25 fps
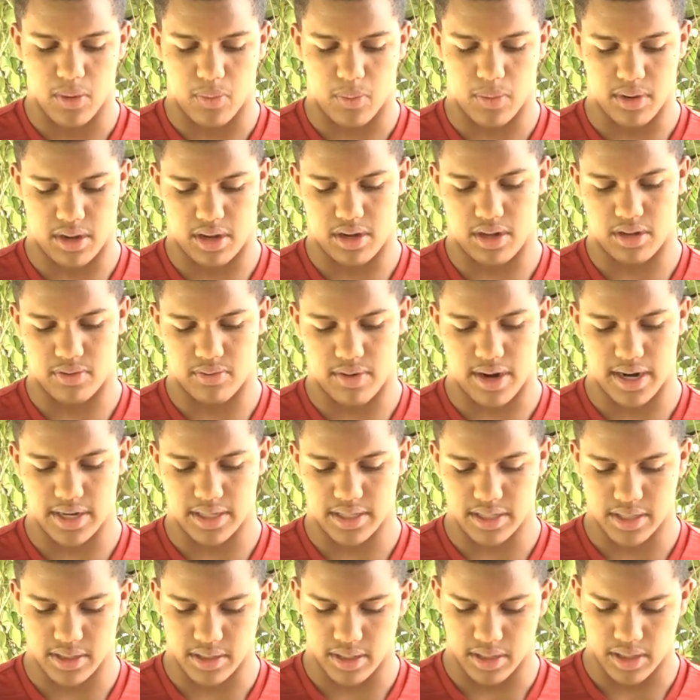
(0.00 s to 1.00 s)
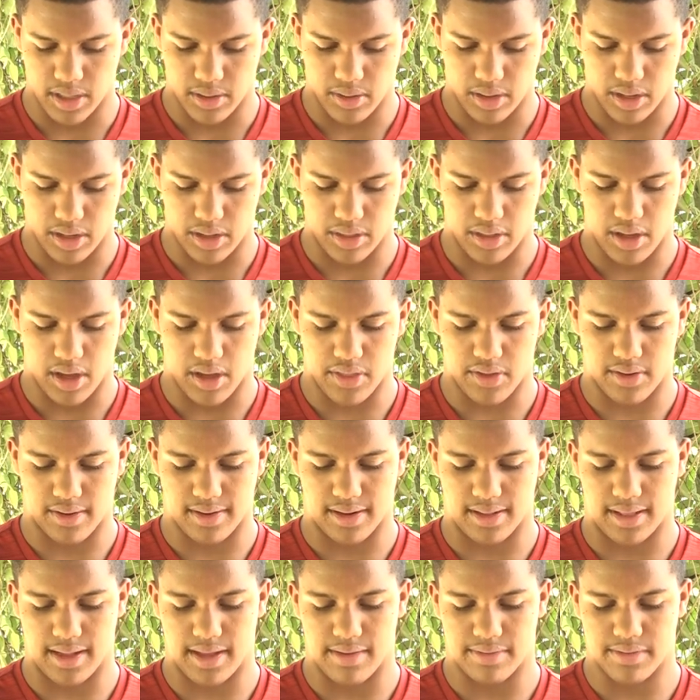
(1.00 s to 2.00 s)
one on the right, the other on
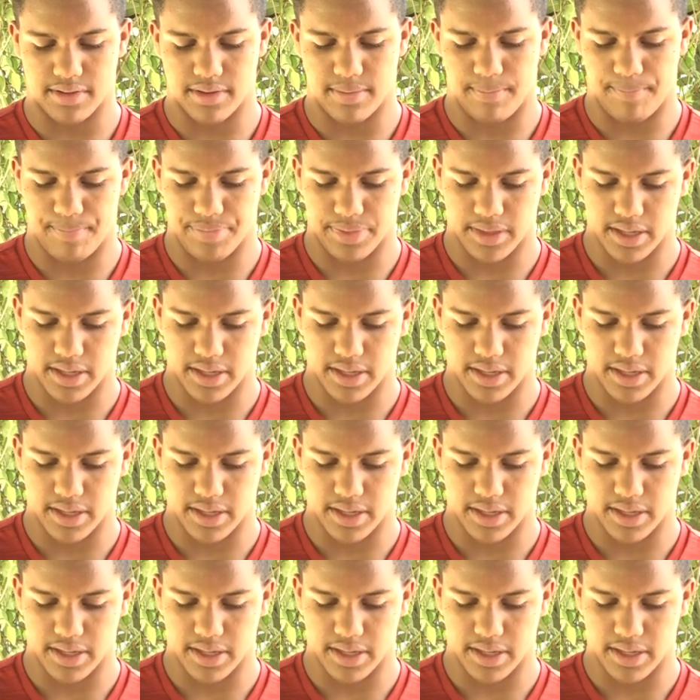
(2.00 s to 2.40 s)
the left.